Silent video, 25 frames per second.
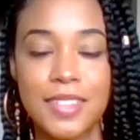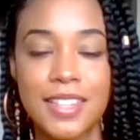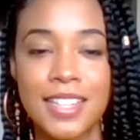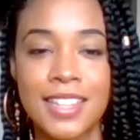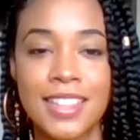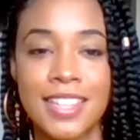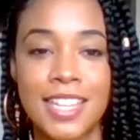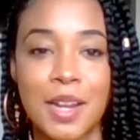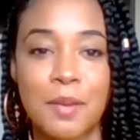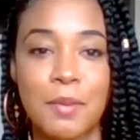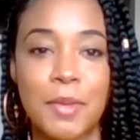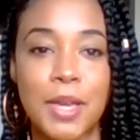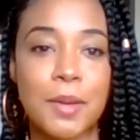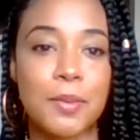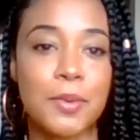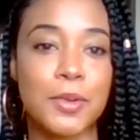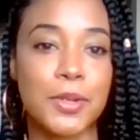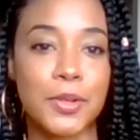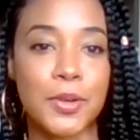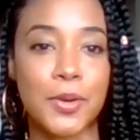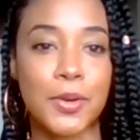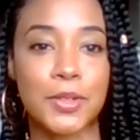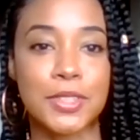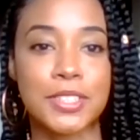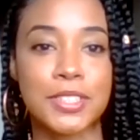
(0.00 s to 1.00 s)
that I'm able
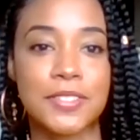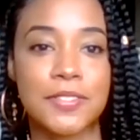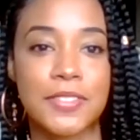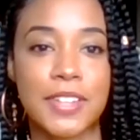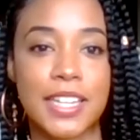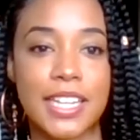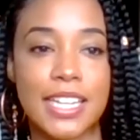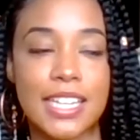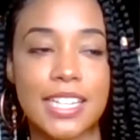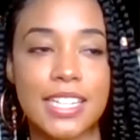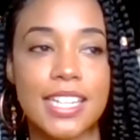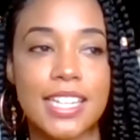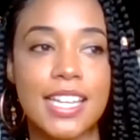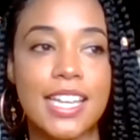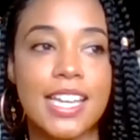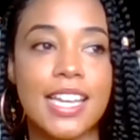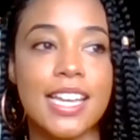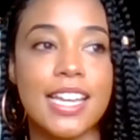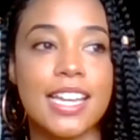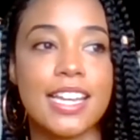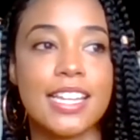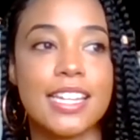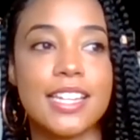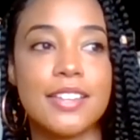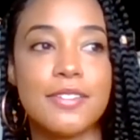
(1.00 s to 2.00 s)
to cultivate.
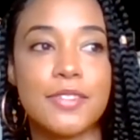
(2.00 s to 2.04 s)
And